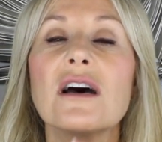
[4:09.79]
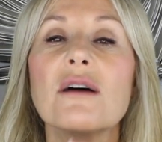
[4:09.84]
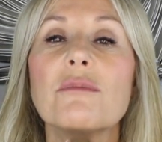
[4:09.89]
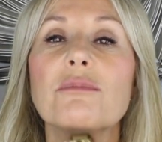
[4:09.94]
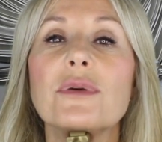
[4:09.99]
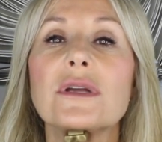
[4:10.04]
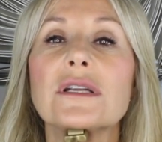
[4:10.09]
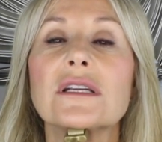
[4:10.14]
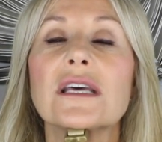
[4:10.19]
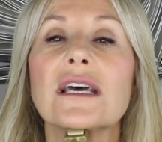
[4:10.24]

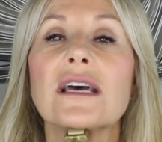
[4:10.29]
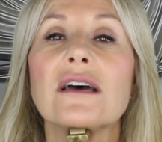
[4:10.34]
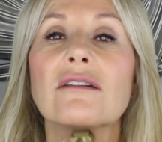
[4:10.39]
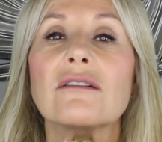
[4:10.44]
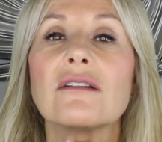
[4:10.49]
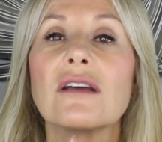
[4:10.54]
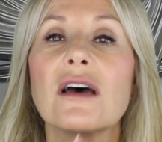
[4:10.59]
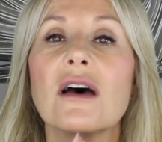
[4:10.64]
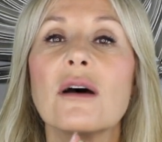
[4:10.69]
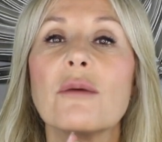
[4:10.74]
up and
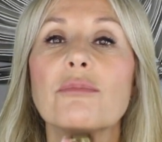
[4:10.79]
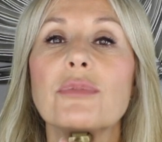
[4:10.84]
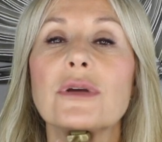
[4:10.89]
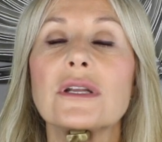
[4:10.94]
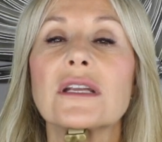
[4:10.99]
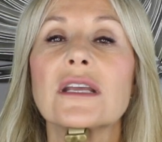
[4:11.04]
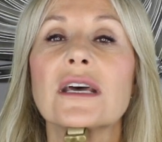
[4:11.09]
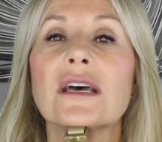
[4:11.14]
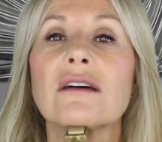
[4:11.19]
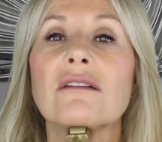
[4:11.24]
down, up
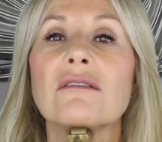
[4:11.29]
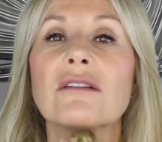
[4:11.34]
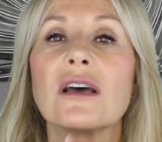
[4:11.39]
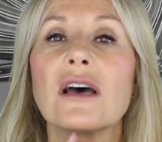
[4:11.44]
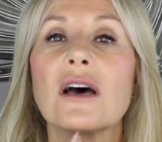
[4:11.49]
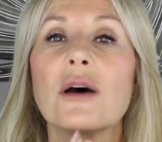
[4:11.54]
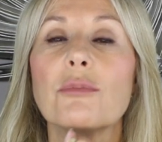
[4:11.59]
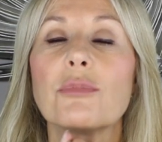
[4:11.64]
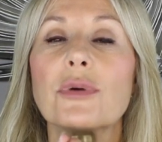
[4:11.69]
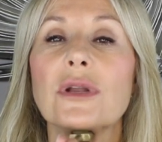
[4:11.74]
and down,
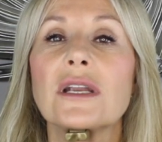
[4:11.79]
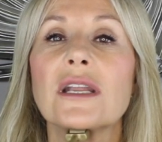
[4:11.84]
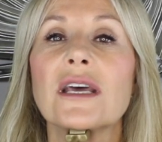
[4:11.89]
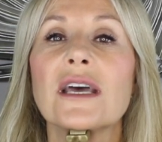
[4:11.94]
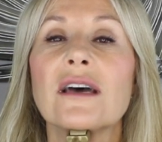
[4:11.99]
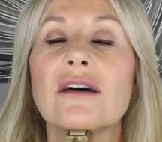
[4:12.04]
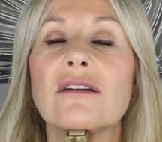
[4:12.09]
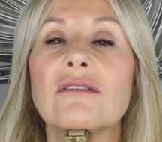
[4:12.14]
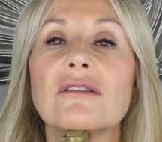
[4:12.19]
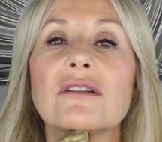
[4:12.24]
up and
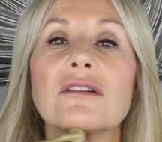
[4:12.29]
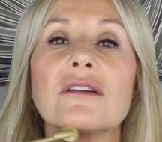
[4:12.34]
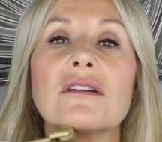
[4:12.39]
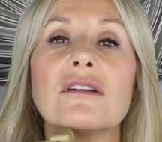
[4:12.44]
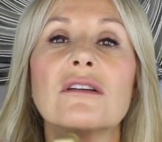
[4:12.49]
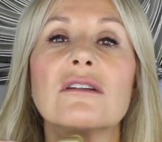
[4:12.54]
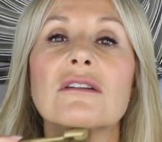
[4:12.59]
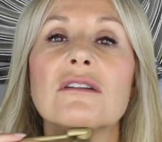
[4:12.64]
down,